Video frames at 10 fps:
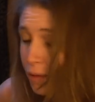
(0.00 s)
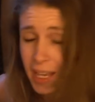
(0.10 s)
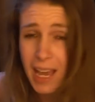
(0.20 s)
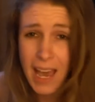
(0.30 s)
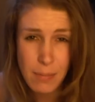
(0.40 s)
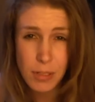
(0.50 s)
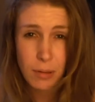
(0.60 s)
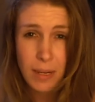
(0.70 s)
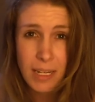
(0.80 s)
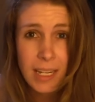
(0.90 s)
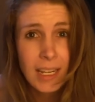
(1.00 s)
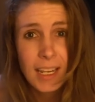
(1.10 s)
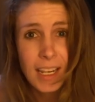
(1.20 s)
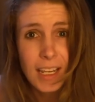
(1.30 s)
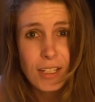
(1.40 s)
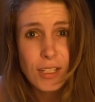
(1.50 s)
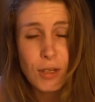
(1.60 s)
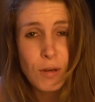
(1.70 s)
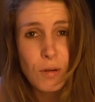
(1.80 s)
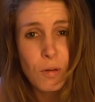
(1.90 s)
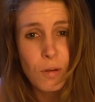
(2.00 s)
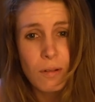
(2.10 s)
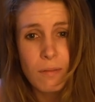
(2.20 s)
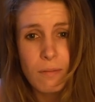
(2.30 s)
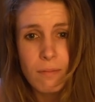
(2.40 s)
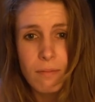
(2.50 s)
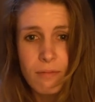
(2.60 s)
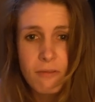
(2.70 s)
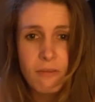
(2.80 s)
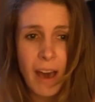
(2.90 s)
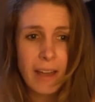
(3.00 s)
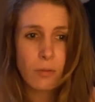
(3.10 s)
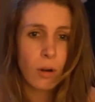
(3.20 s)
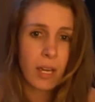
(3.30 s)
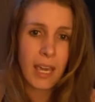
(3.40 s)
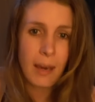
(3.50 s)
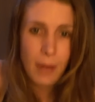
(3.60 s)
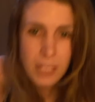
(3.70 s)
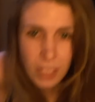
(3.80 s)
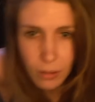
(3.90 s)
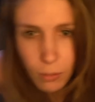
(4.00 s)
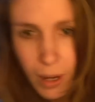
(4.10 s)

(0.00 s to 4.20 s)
like I am doing, to find what kit I'm actually going to